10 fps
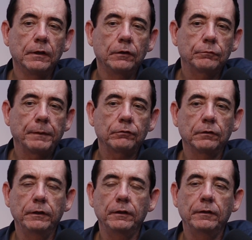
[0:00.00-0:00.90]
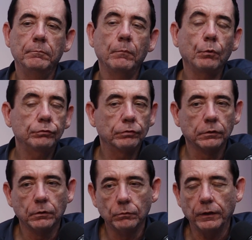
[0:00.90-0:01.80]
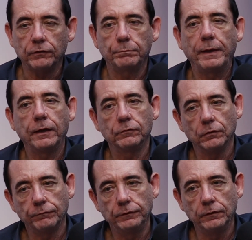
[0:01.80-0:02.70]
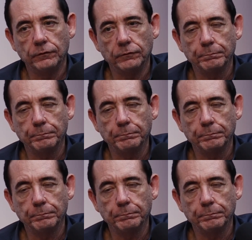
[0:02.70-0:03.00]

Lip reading: especially the emotional aspects of these